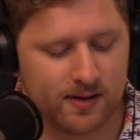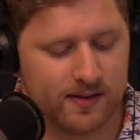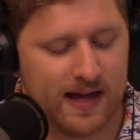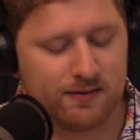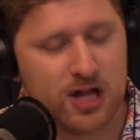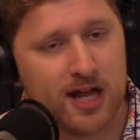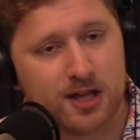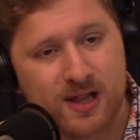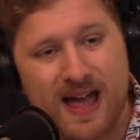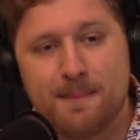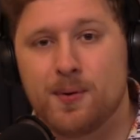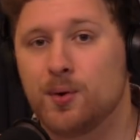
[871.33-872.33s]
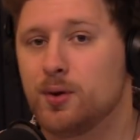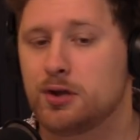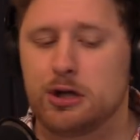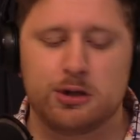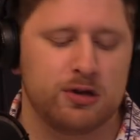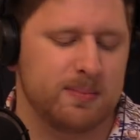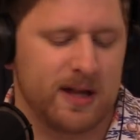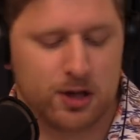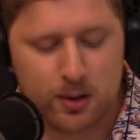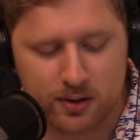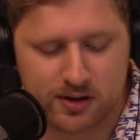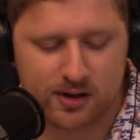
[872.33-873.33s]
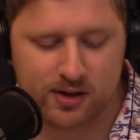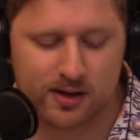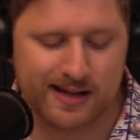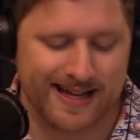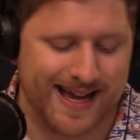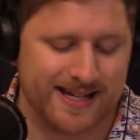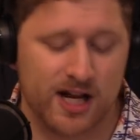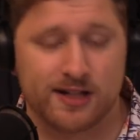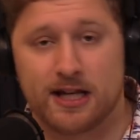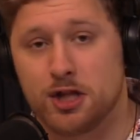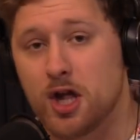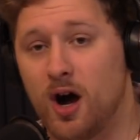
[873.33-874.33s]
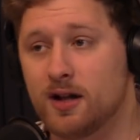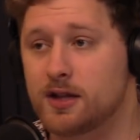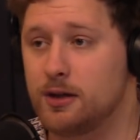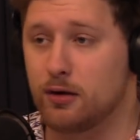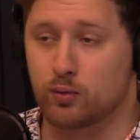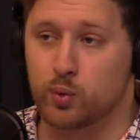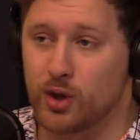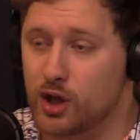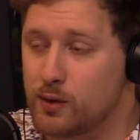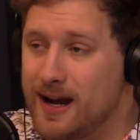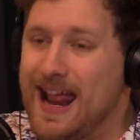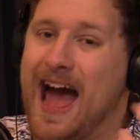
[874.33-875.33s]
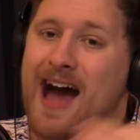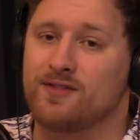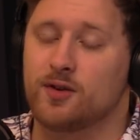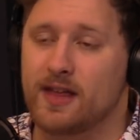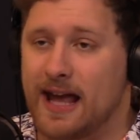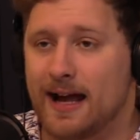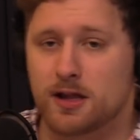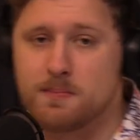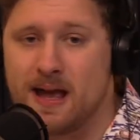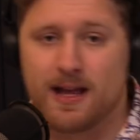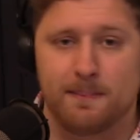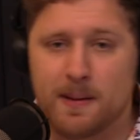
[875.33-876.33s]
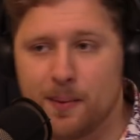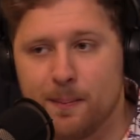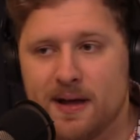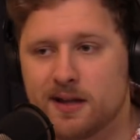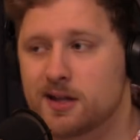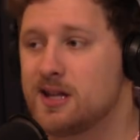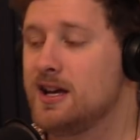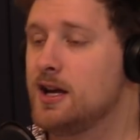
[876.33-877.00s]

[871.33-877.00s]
They have Chase Claypool, Juju Smith-Schuster, Deontay Johnson, who's really great after the catch, making people miss.